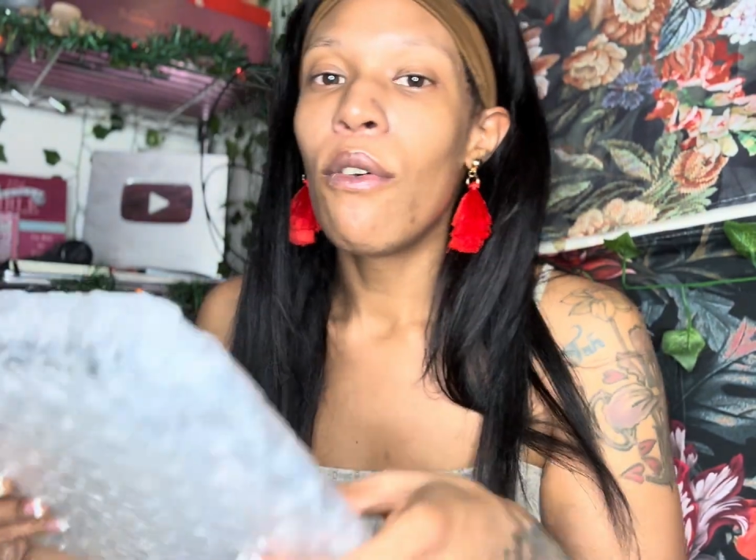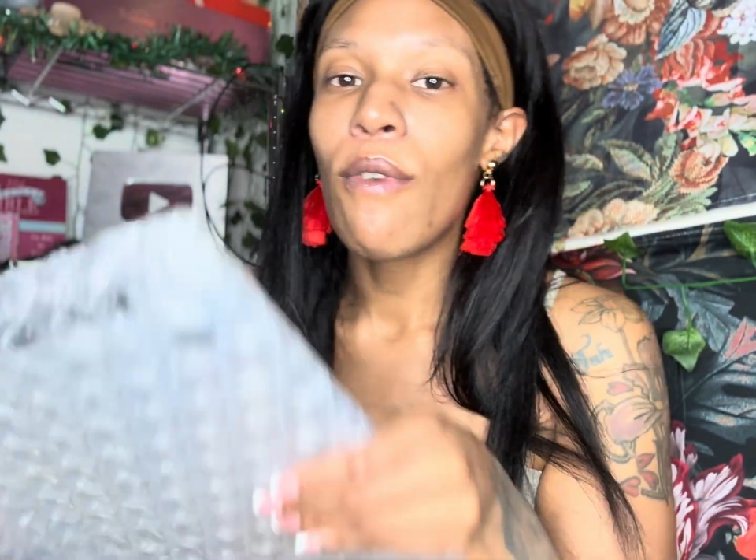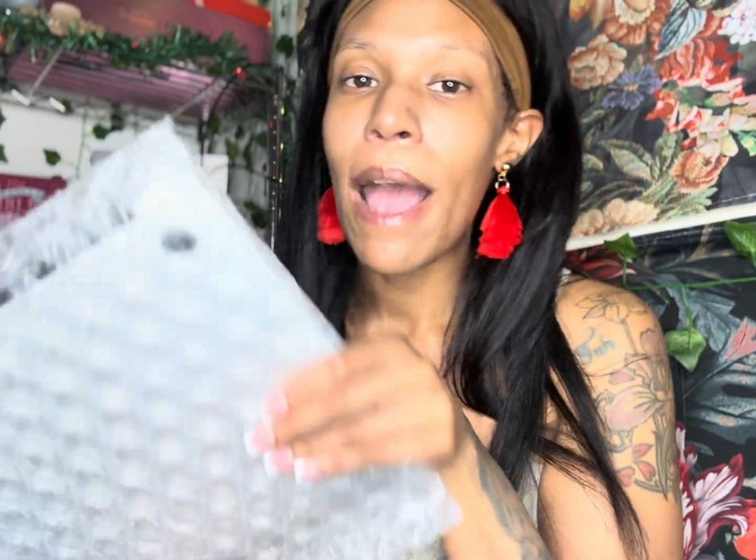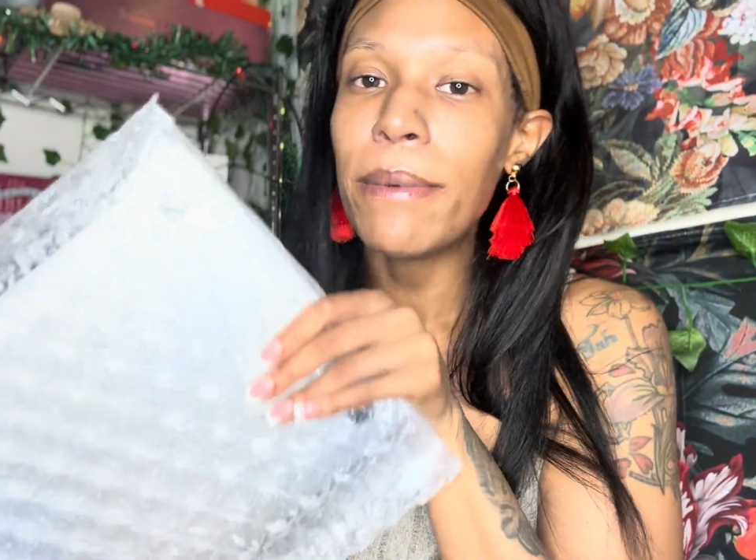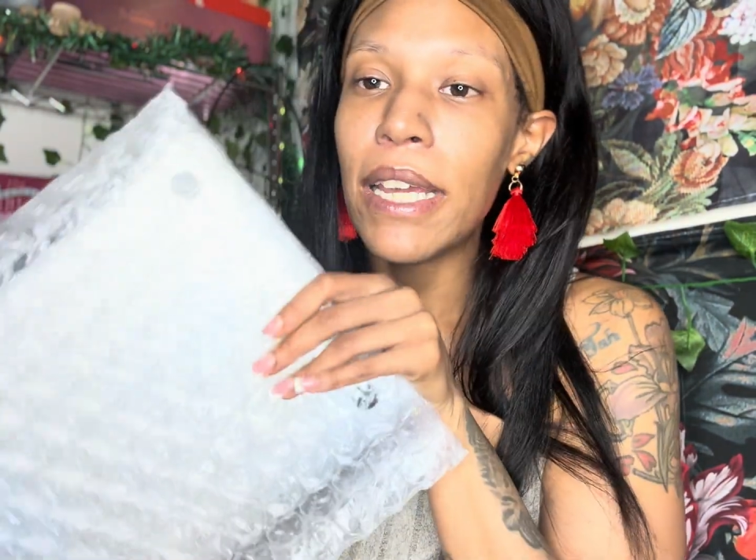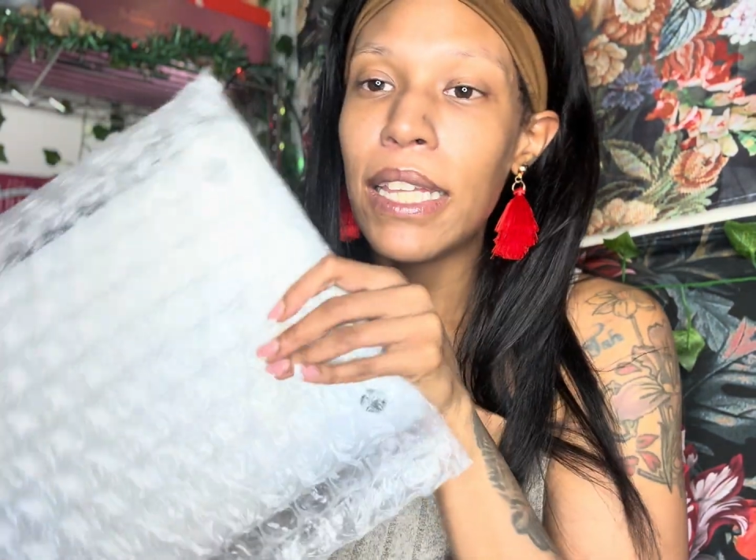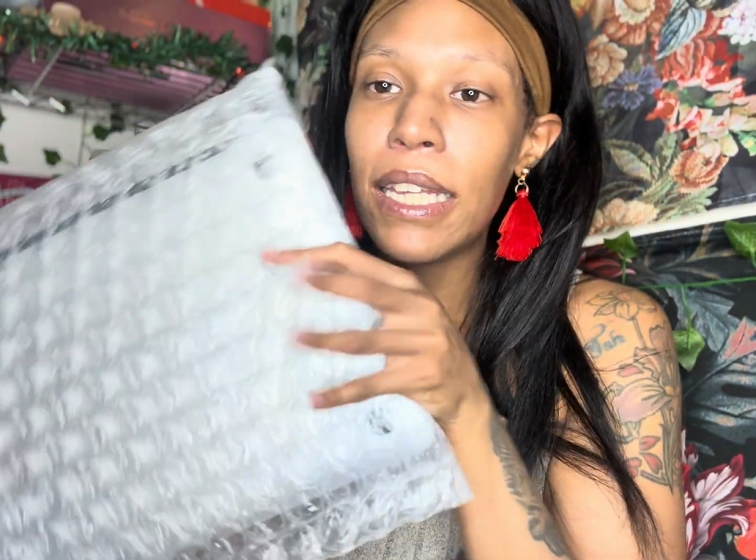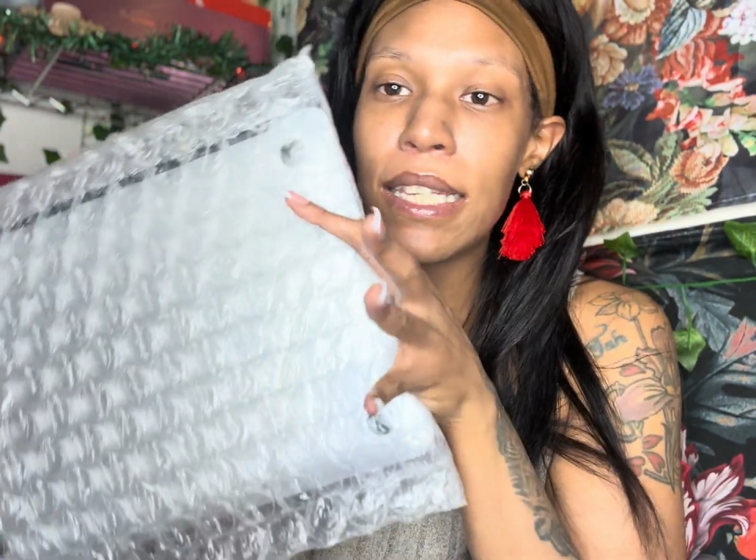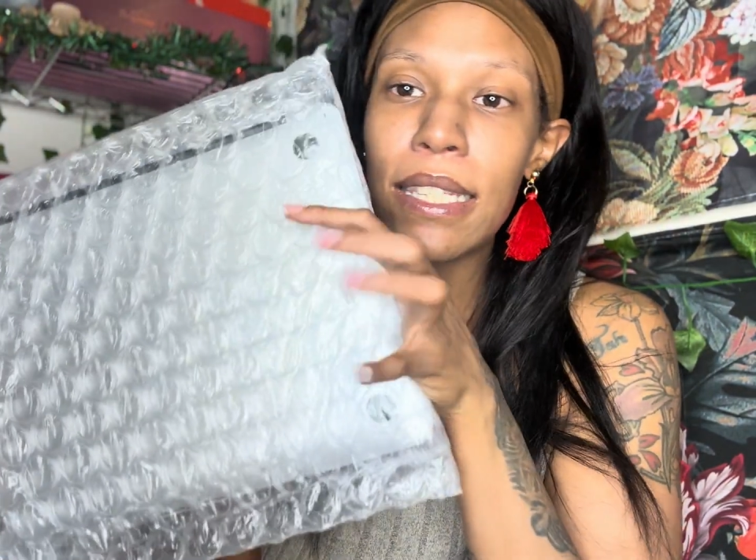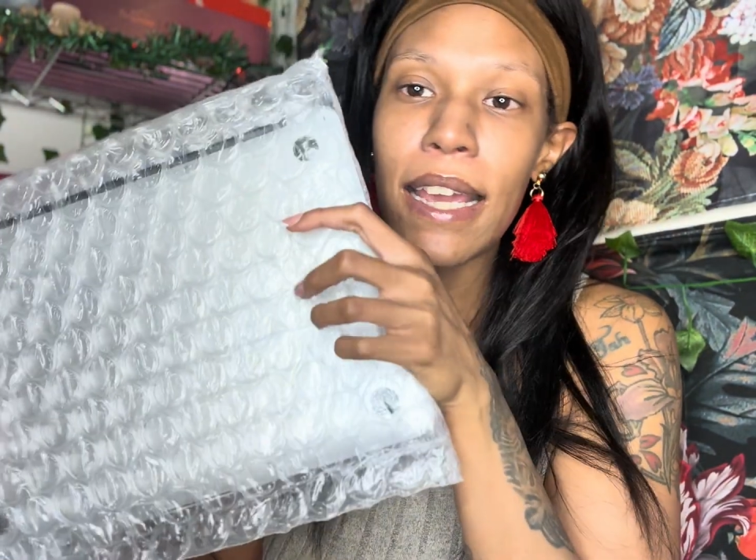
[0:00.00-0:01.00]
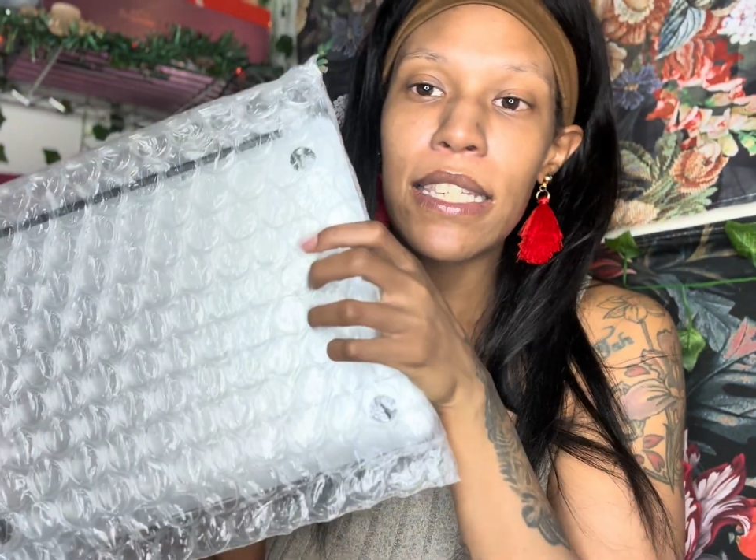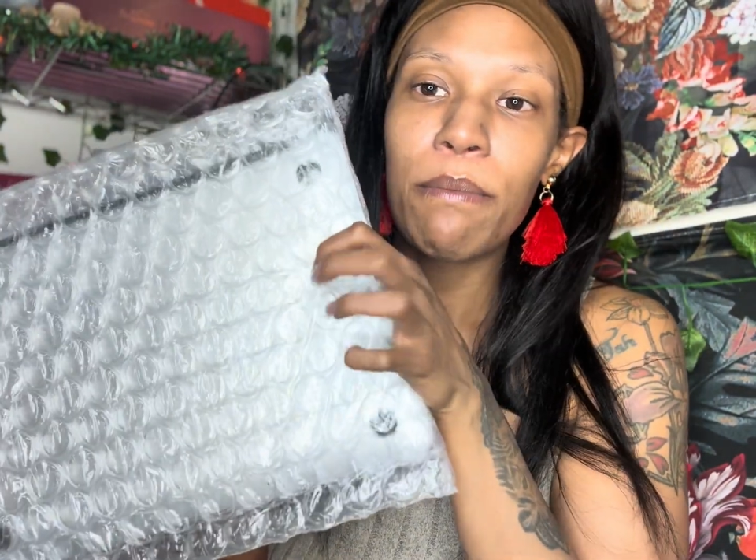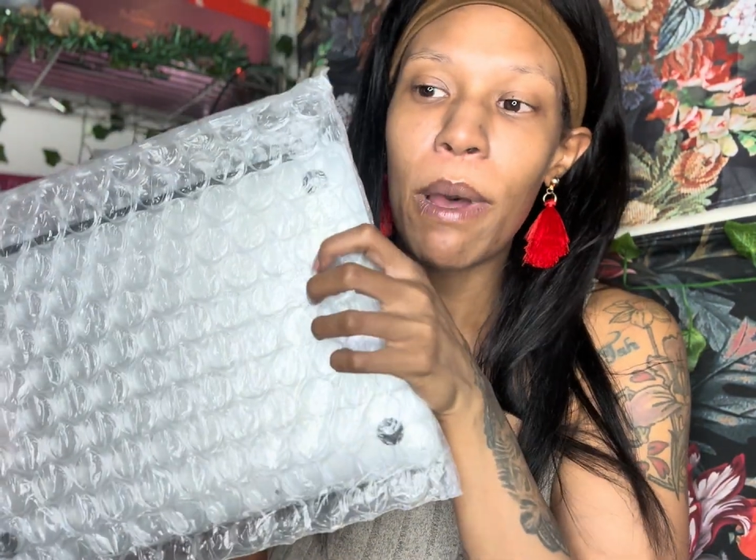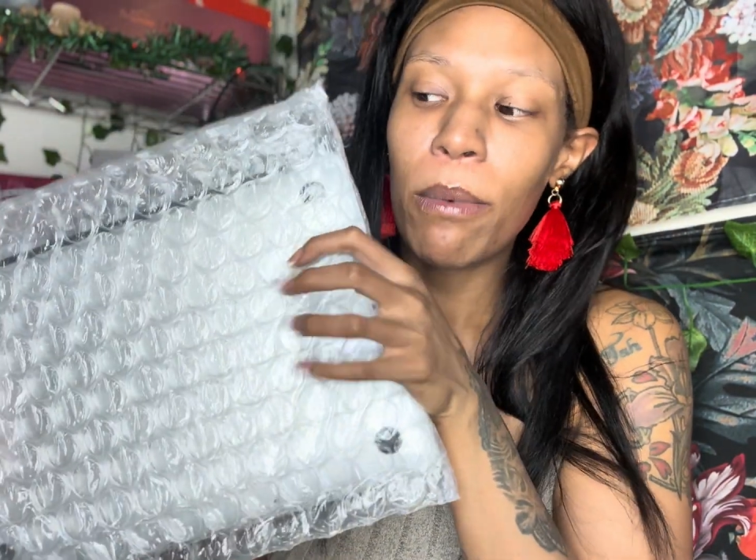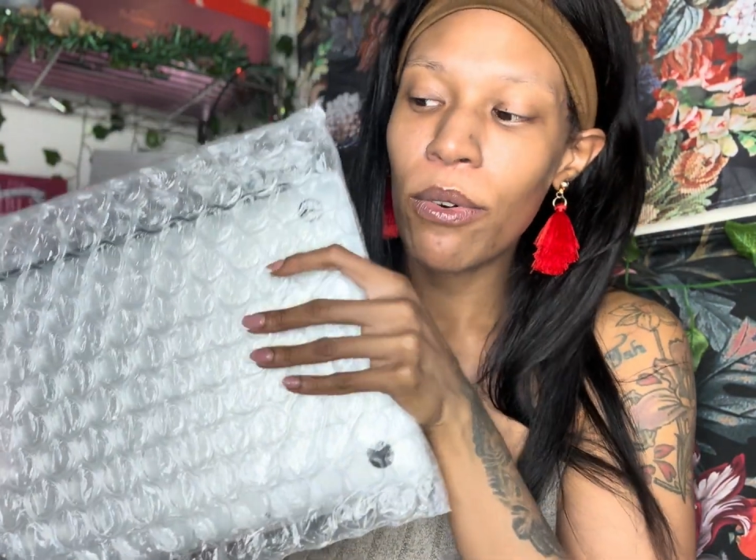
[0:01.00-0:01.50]
Wrapped in this nice
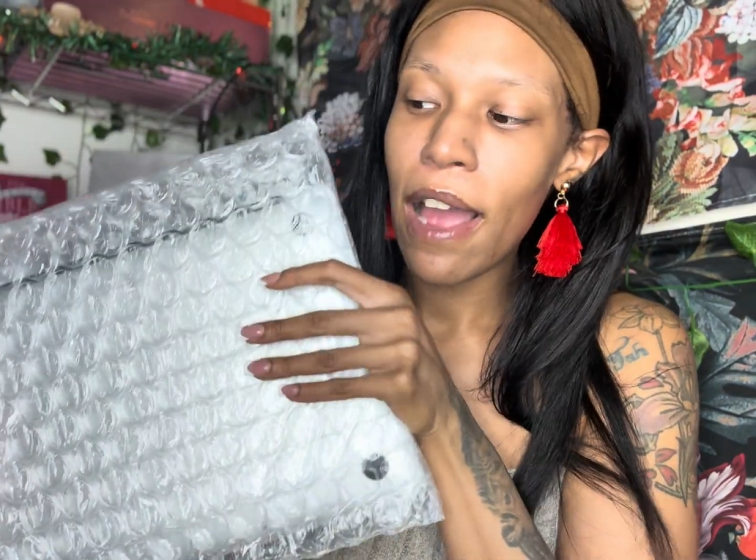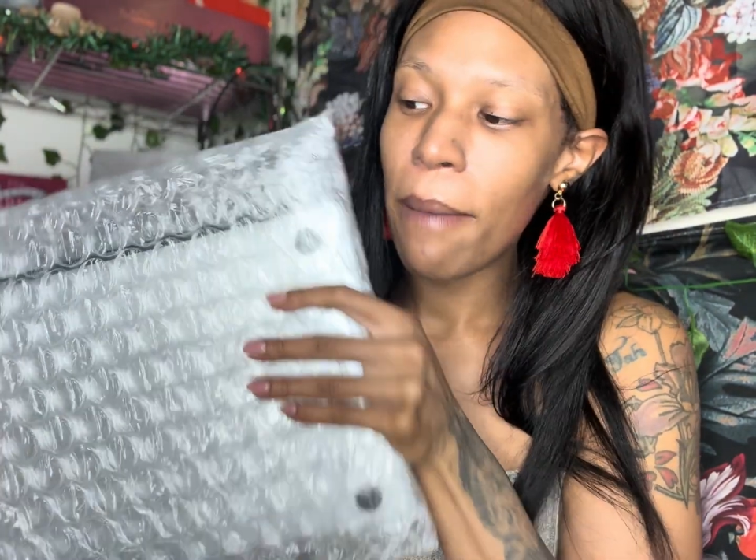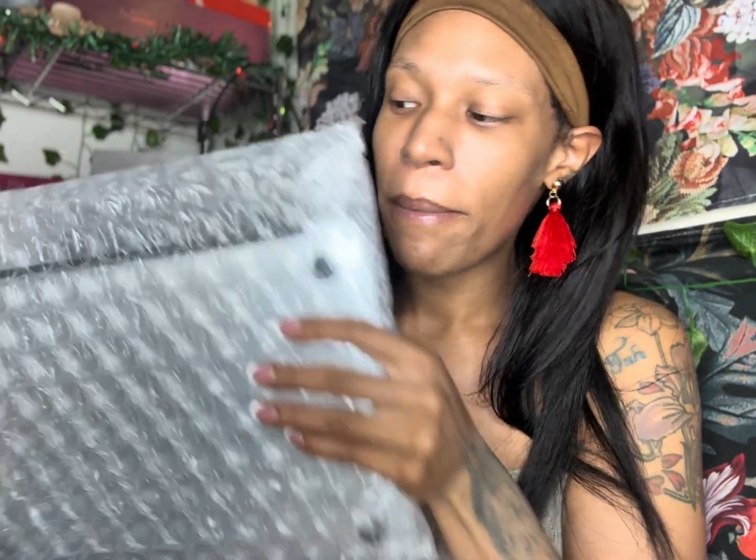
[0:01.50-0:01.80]
bubble wrap.